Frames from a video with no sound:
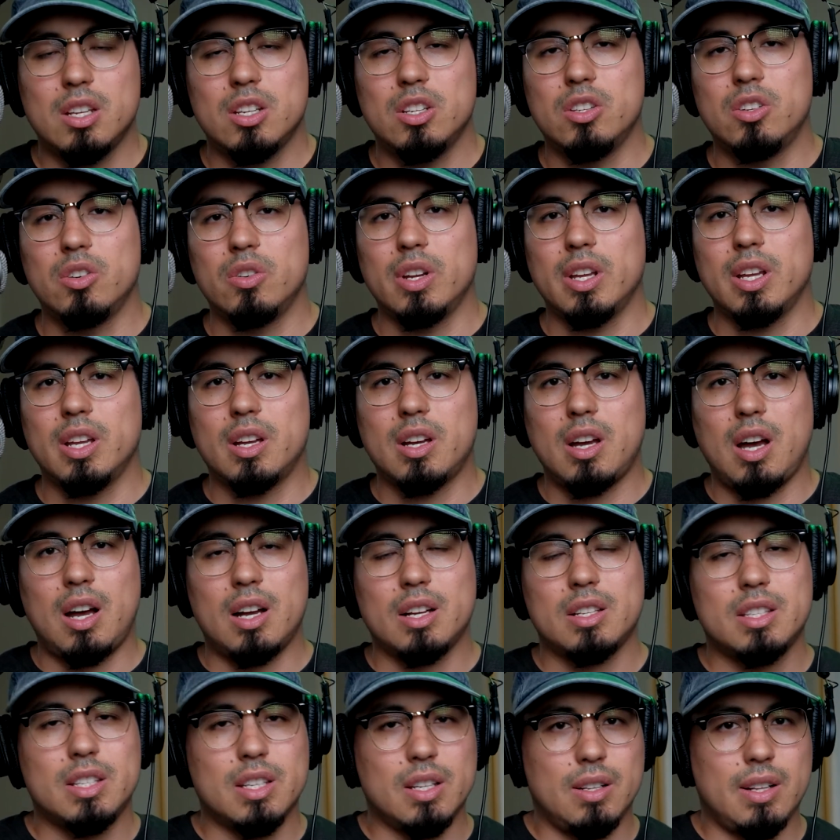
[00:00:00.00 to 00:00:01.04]
during
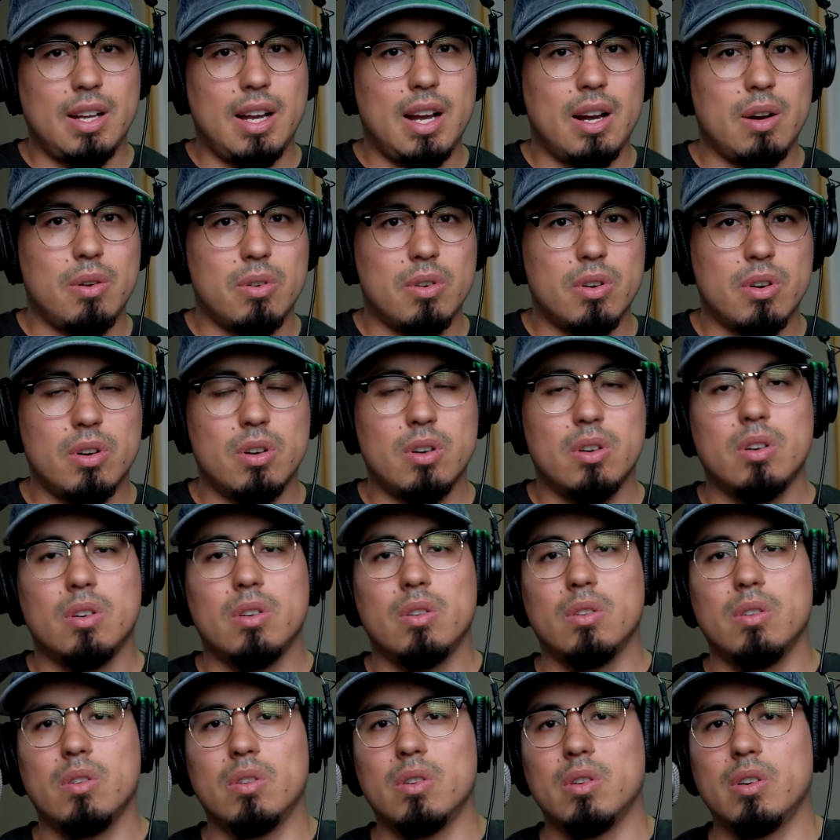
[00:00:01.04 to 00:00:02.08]
cocktail hour
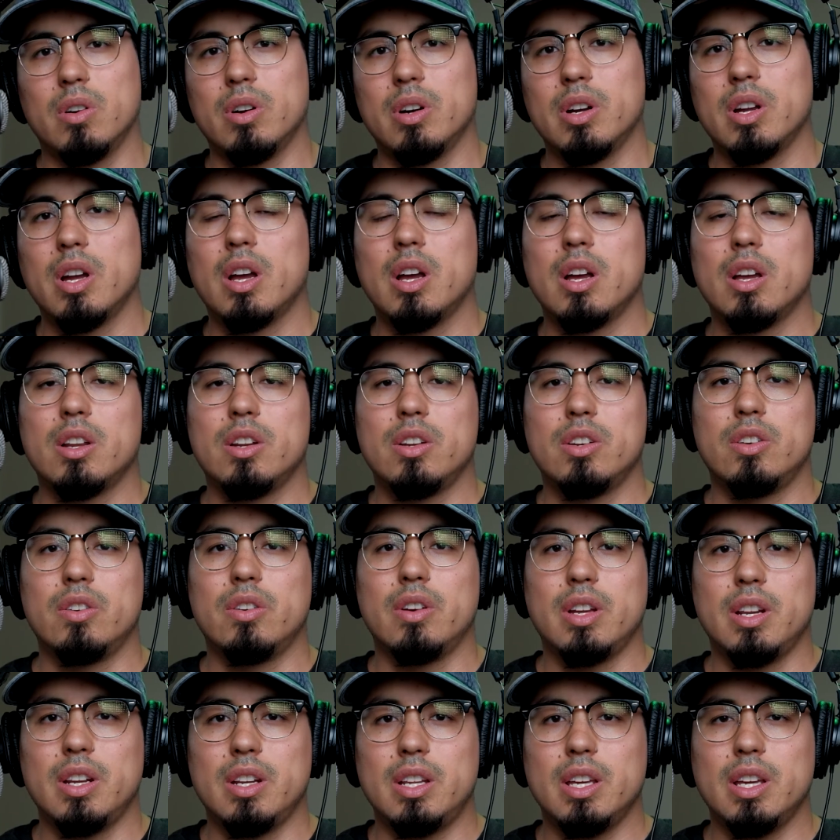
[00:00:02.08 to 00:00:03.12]
or
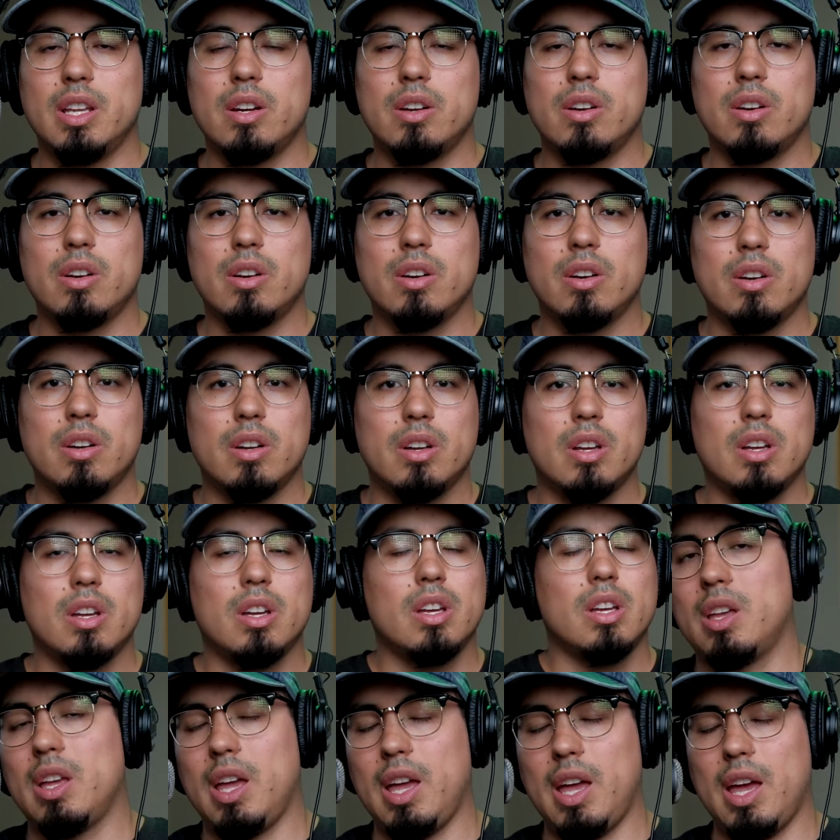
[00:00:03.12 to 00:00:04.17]
during dinner
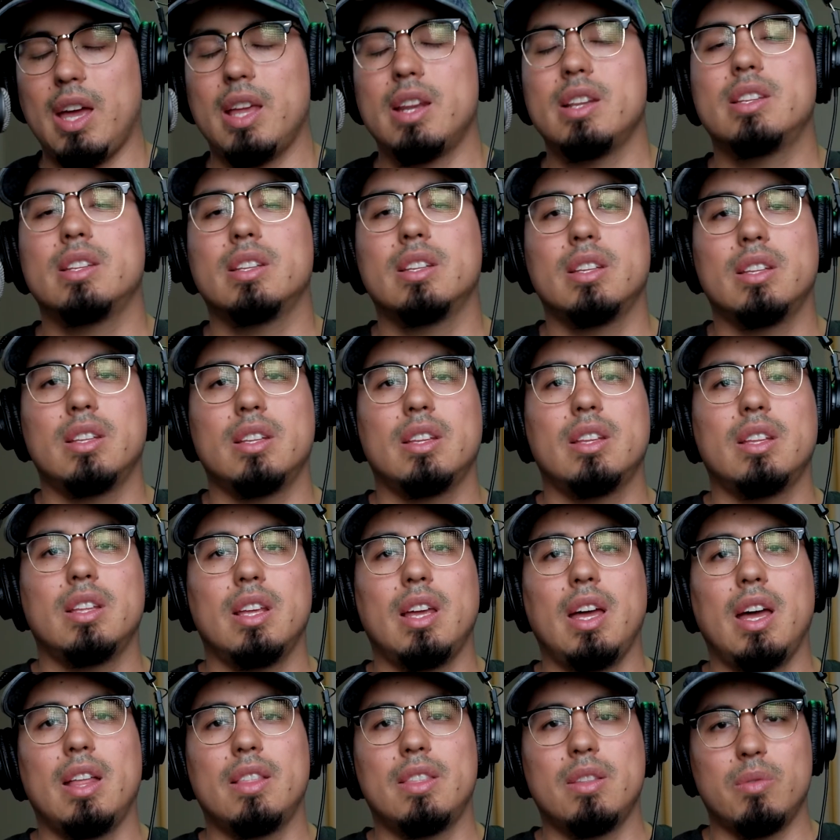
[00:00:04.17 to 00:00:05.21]
and
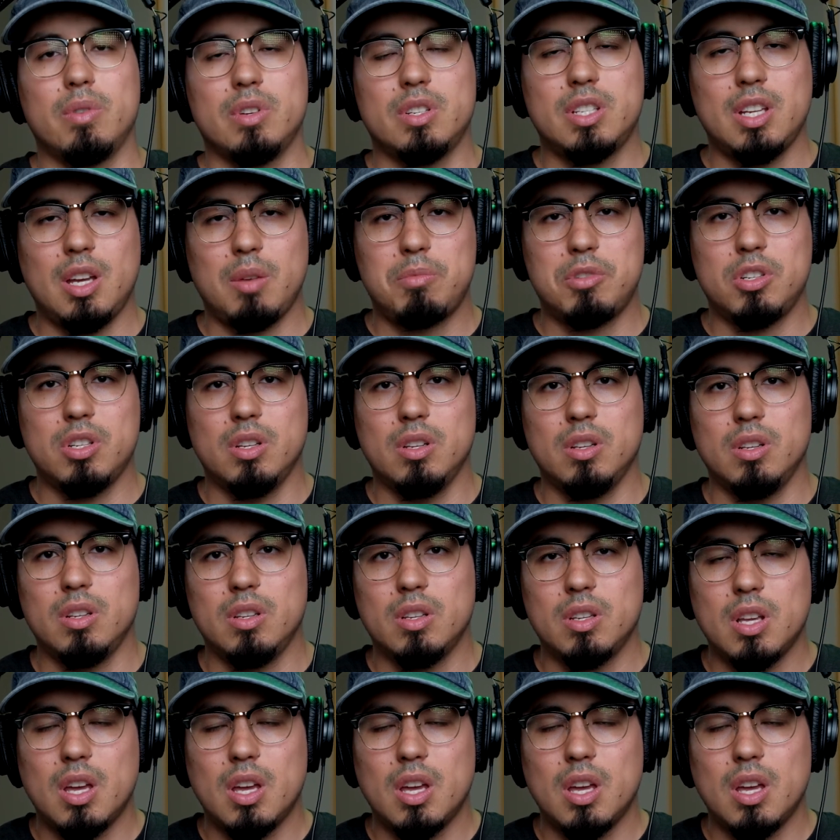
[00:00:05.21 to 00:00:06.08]
at the reception?